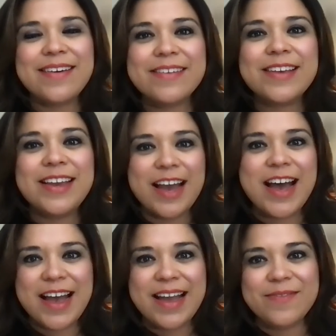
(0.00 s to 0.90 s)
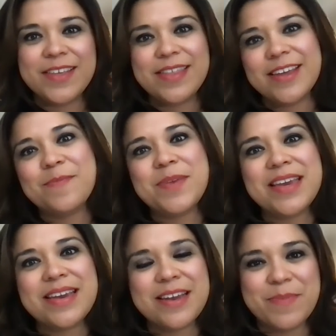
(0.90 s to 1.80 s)
early on within
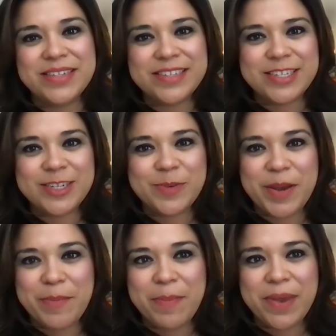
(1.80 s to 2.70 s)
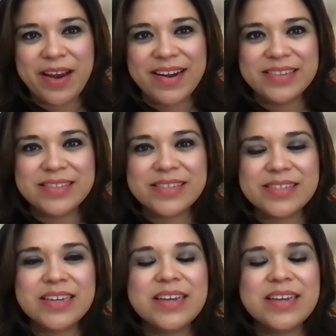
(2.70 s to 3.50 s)
me and my sister by my parents.